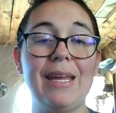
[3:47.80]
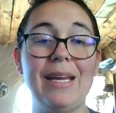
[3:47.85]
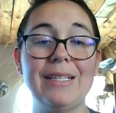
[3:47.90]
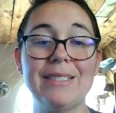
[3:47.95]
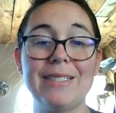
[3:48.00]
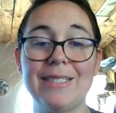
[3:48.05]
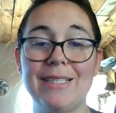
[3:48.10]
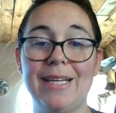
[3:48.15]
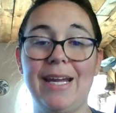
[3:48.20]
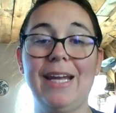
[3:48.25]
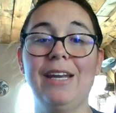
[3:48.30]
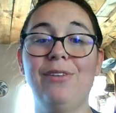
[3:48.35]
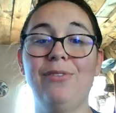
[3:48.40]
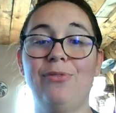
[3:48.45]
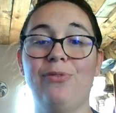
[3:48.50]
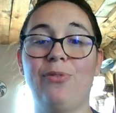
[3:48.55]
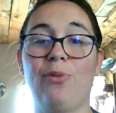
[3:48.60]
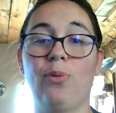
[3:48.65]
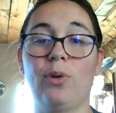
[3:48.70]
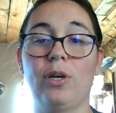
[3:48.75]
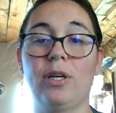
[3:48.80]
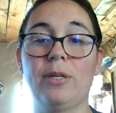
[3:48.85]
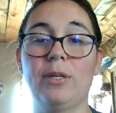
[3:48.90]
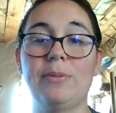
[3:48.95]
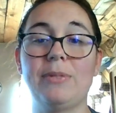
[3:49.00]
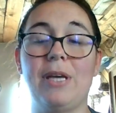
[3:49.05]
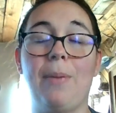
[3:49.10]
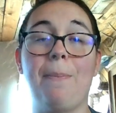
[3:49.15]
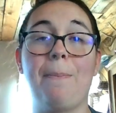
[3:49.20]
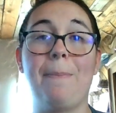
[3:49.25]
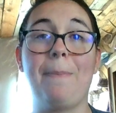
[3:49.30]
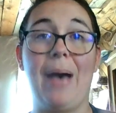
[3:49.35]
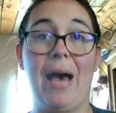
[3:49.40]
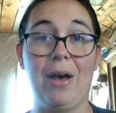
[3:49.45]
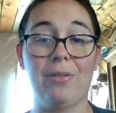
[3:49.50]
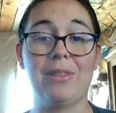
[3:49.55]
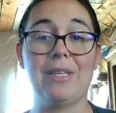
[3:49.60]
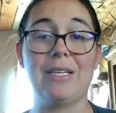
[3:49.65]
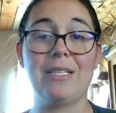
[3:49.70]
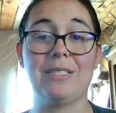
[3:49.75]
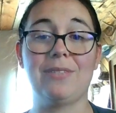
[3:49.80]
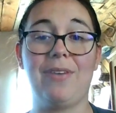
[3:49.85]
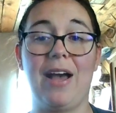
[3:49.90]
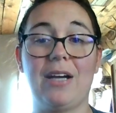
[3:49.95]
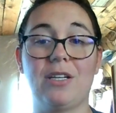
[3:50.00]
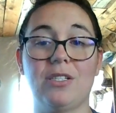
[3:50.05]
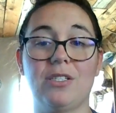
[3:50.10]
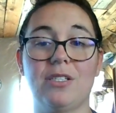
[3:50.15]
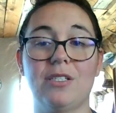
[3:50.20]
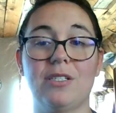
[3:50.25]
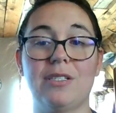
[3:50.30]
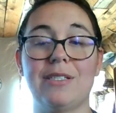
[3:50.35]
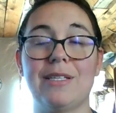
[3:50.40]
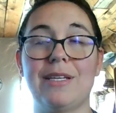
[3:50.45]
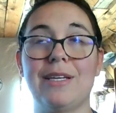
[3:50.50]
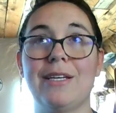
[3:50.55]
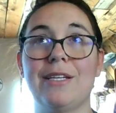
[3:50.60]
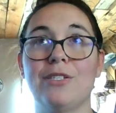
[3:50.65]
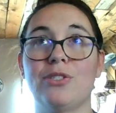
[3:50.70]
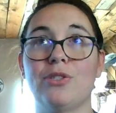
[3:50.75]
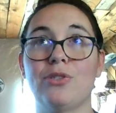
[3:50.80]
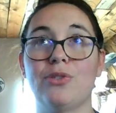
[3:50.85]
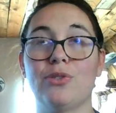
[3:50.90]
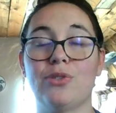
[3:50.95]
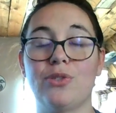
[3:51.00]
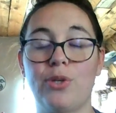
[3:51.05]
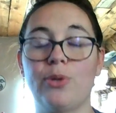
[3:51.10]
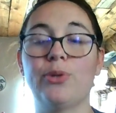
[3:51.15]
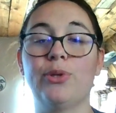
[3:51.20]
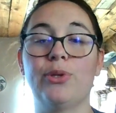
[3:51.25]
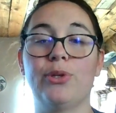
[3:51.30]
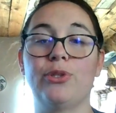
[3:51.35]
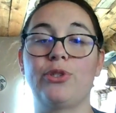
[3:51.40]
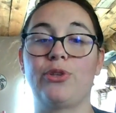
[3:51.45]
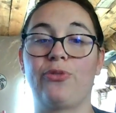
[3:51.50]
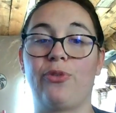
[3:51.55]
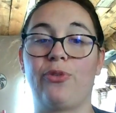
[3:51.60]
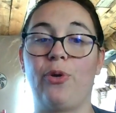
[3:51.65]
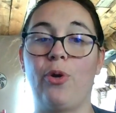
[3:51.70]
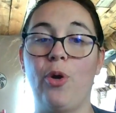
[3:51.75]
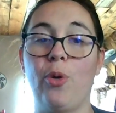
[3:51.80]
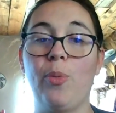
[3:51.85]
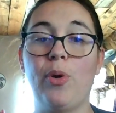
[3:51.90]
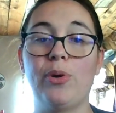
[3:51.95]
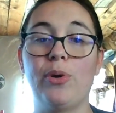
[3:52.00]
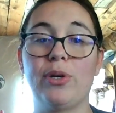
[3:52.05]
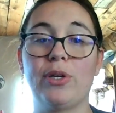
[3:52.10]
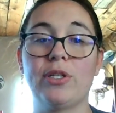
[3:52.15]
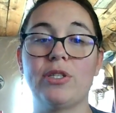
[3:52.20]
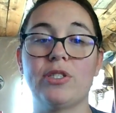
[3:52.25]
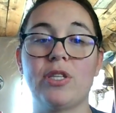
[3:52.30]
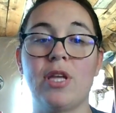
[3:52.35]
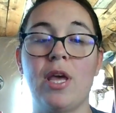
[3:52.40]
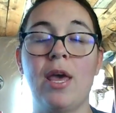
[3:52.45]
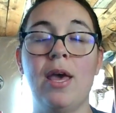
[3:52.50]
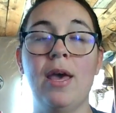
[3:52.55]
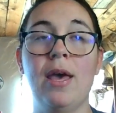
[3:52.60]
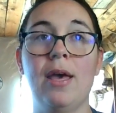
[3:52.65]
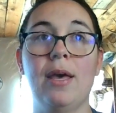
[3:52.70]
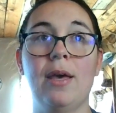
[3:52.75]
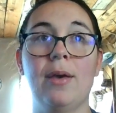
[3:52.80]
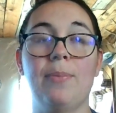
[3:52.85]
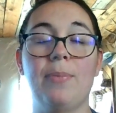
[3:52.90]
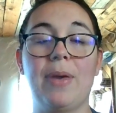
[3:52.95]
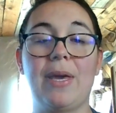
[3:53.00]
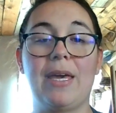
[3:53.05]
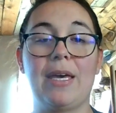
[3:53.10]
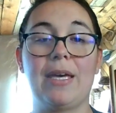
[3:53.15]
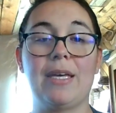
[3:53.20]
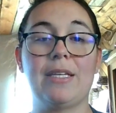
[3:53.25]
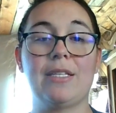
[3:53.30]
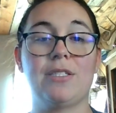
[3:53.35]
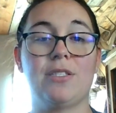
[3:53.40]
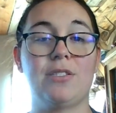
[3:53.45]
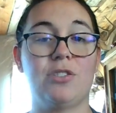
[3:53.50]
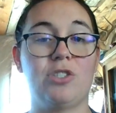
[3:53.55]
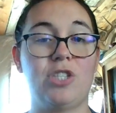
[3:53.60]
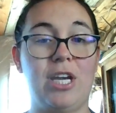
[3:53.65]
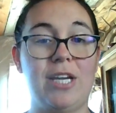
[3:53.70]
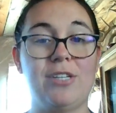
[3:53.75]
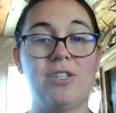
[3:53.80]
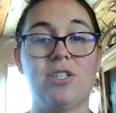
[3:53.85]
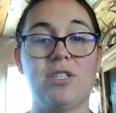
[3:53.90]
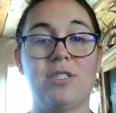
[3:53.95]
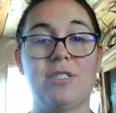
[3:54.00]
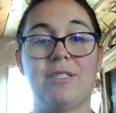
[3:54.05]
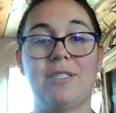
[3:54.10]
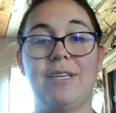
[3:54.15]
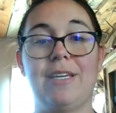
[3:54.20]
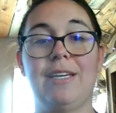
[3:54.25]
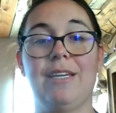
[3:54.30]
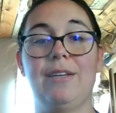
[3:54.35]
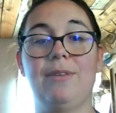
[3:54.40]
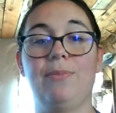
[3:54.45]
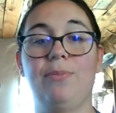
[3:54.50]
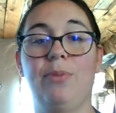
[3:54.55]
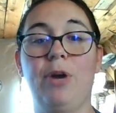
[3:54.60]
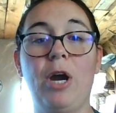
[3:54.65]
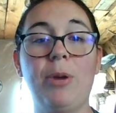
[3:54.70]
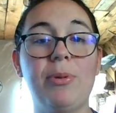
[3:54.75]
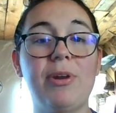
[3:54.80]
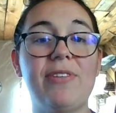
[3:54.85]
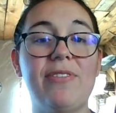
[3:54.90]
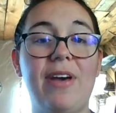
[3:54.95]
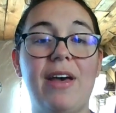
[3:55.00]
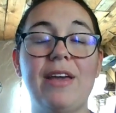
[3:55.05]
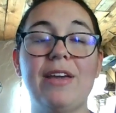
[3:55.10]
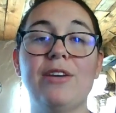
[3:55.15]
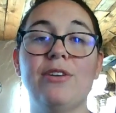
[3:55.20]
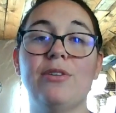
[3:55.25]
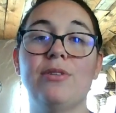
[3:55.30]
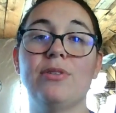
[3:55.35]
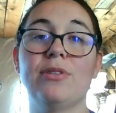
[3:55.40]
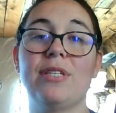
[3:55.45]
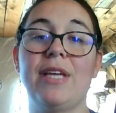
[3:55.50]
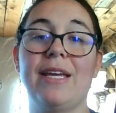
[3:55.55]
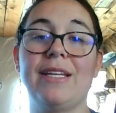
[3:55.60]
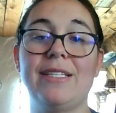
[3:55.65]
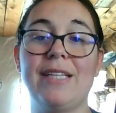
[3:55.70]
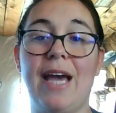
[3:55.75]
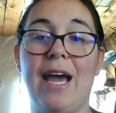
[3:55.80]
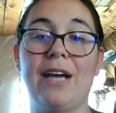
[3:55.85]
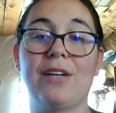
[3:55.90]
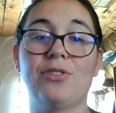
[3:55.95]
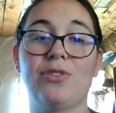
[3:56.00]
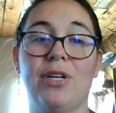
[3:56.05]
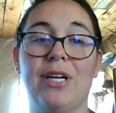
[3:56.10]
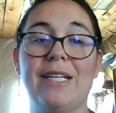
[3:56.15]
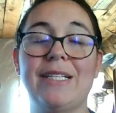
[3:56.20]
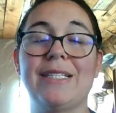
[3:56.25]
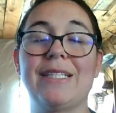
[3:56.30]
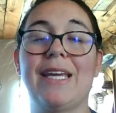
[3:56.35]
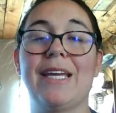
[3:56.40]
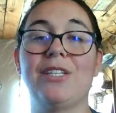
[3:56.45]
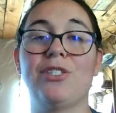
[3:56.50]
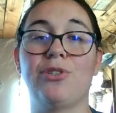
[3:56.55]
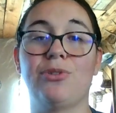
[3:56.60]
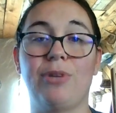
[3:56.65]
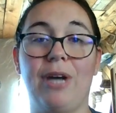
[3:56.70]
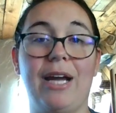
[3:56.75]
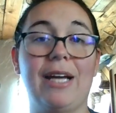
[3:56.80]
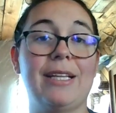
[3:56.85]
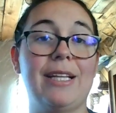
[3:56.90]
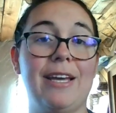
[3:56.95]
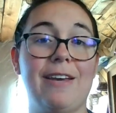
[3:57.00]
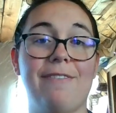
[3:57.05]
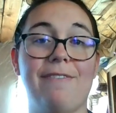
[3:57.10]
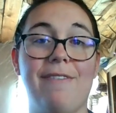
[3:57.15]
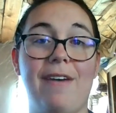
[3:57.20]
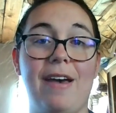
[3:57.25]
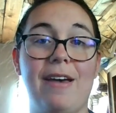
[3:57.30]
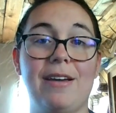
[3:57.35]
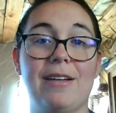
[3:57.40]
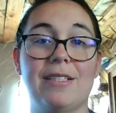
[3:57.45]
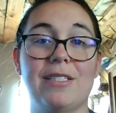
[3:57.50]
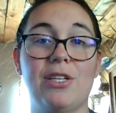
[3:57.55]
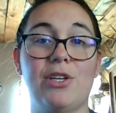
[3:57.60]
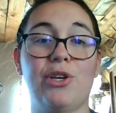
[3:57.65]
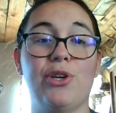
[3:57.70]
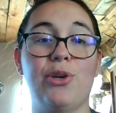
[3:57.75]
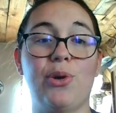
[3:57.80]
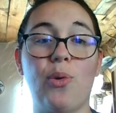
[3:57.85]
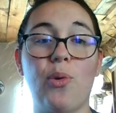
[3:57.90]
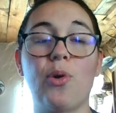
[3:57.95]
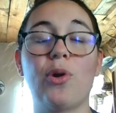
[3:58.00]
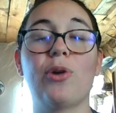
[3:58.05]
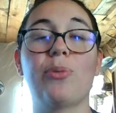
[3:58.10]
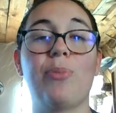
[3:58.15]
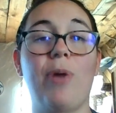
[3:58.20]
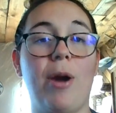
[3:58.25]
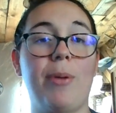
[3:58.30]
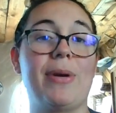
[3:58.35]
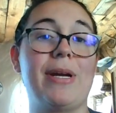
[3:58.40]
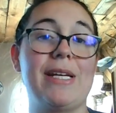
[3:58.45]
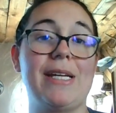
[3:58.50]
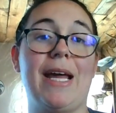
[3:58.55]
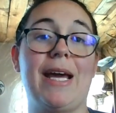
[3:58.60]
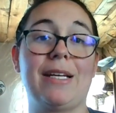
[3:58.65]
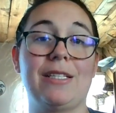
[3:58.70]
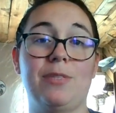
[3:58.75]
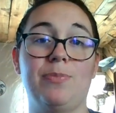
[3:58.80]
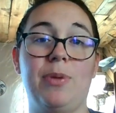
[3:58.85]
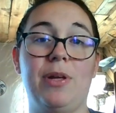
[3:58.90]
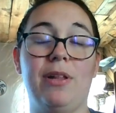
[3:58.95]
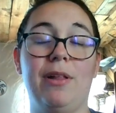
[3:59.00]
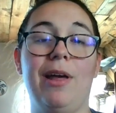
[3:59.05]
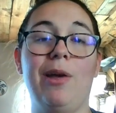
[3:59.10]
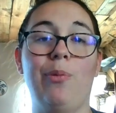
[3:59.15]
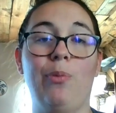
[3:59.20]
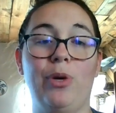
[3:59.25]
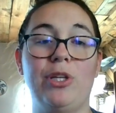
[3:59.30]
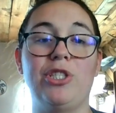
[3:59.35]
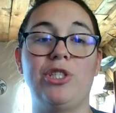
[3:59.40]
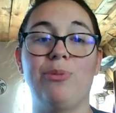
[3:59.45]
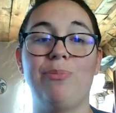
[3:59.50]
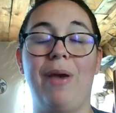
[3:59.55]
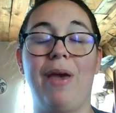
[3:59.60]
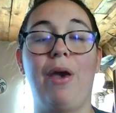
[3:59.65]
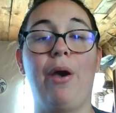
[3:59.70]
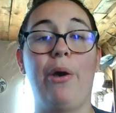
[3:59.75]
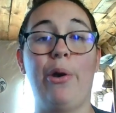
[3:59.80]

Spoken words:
And staying informed about these factors is so crucial for homeowners because changes in property values and tax rates can directly affect your property tax bill and what you may